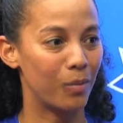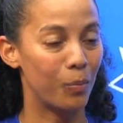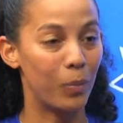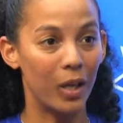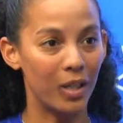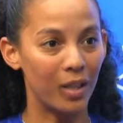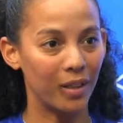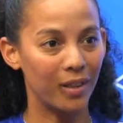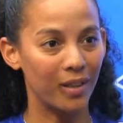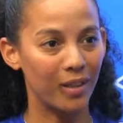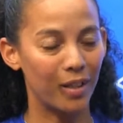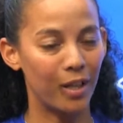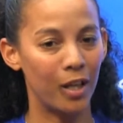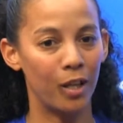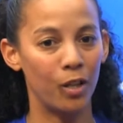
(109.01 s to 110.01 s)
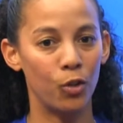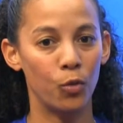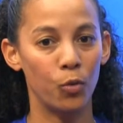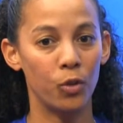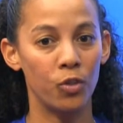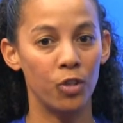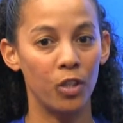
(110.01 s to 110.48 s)
play it and to
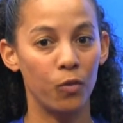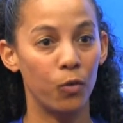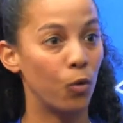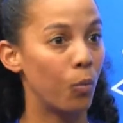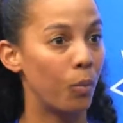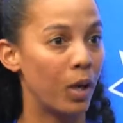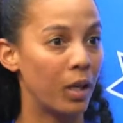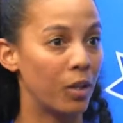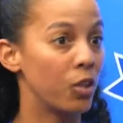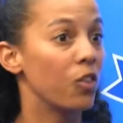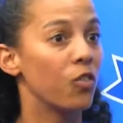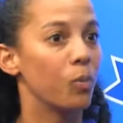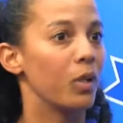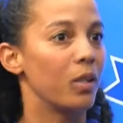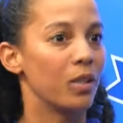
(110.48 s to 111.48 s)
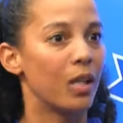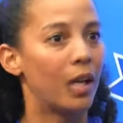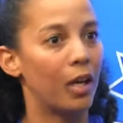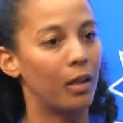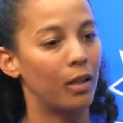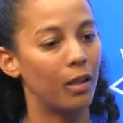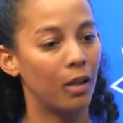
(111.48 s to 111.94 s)
achieve all my achievements
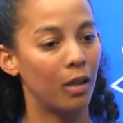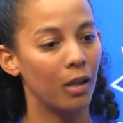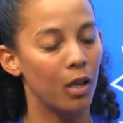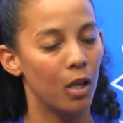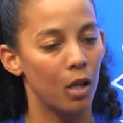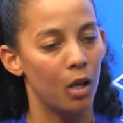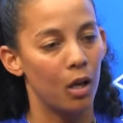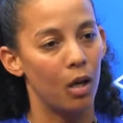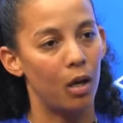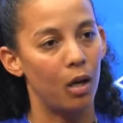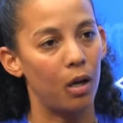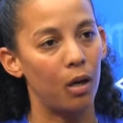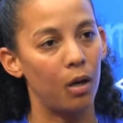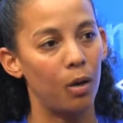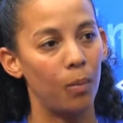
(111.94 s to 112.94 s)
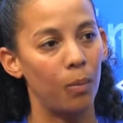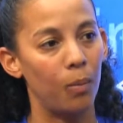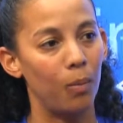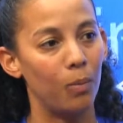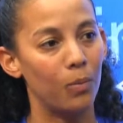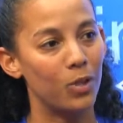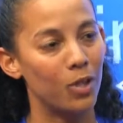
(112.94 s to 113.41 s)
currently.
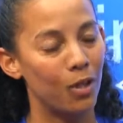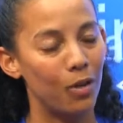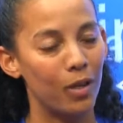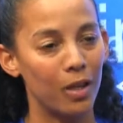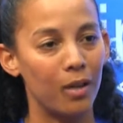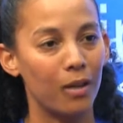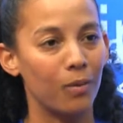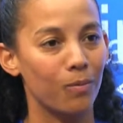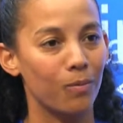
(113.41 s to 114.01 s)
So yeah.